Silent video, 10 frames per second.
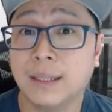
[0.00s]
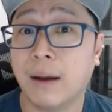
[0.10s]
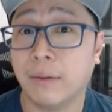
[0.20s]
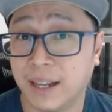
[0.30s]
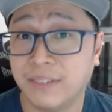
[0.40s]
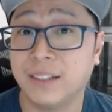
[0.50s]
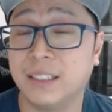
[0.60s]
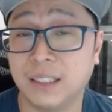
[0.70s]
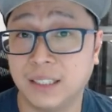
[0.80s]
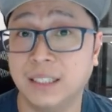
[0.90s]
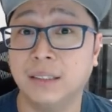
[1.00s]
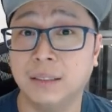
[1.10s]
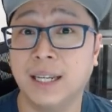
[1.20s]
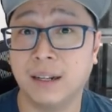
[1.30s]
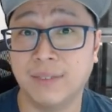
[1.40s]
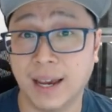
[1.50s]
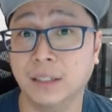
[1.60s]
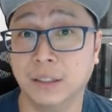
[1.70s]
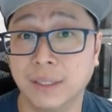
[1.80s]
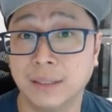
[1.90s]
I would definitely suggest you take
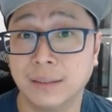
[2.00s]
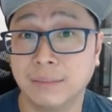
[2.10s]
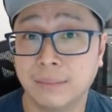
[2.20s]
advantage of it.